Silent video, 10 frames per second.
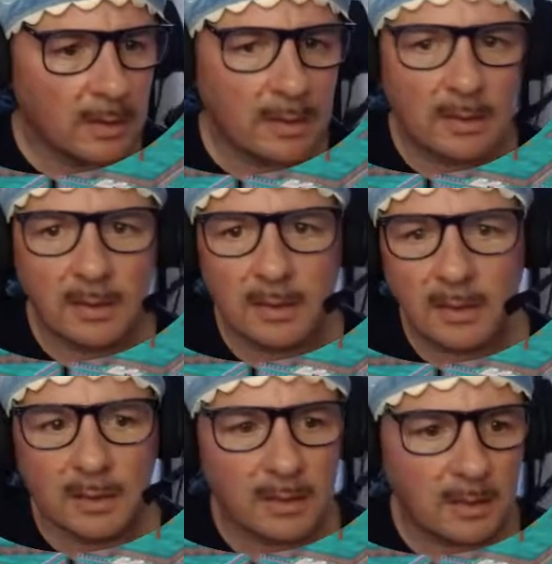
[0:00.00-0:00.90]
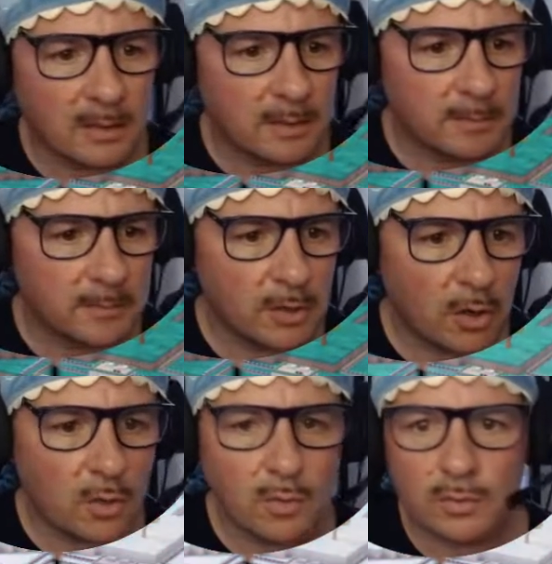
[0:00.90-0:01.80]
Toe
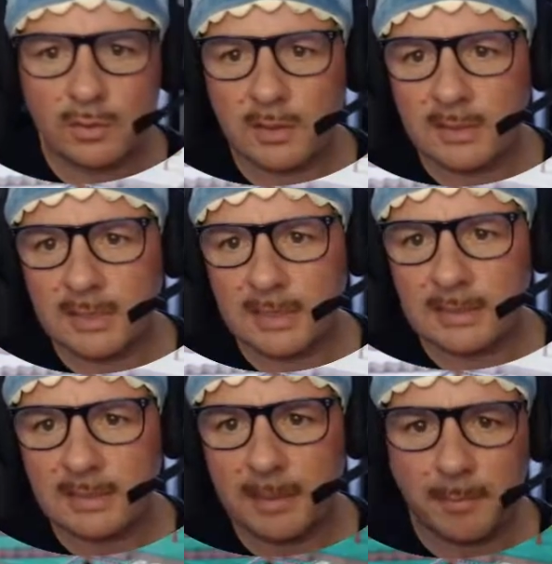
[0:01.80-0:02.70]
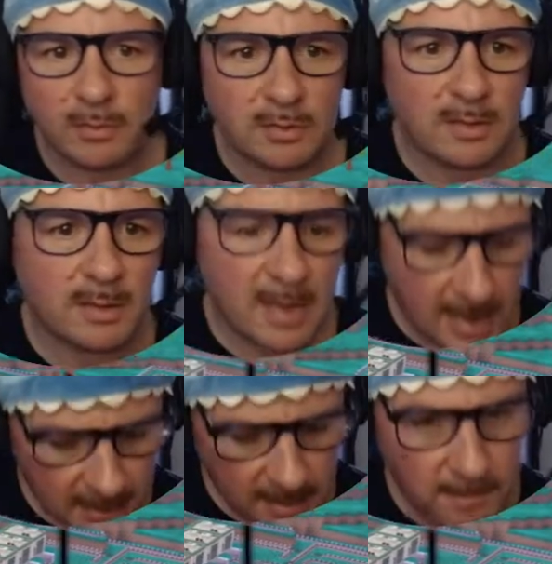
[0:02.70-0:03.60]
to the selected depot to
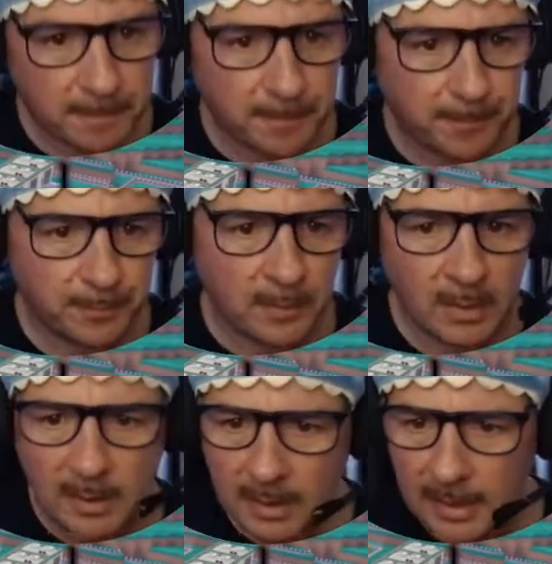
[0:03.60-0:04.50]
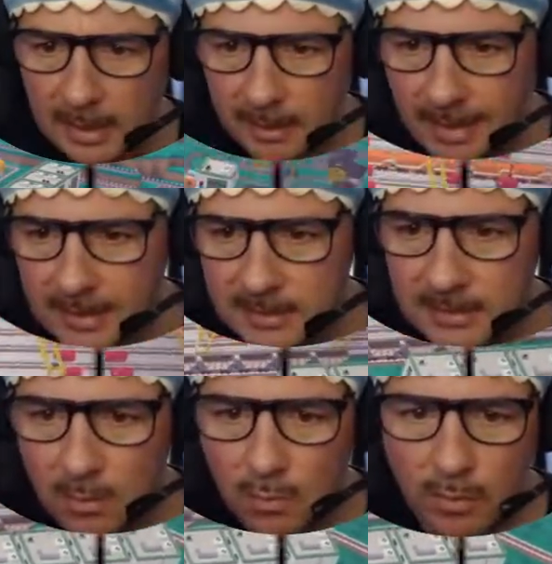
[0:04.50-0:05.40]
there.
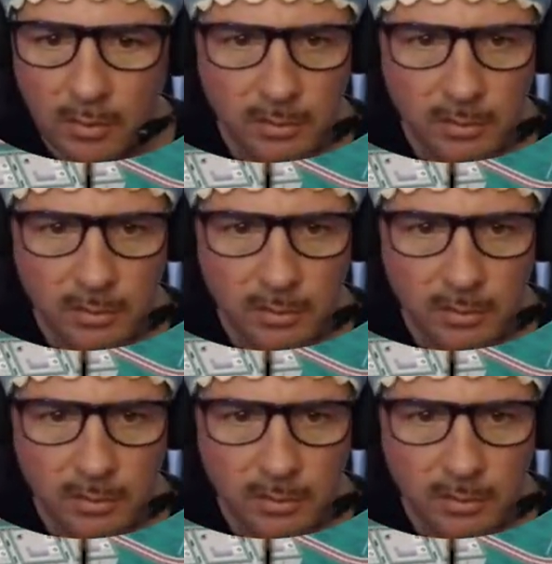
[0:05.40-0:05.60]
That's all those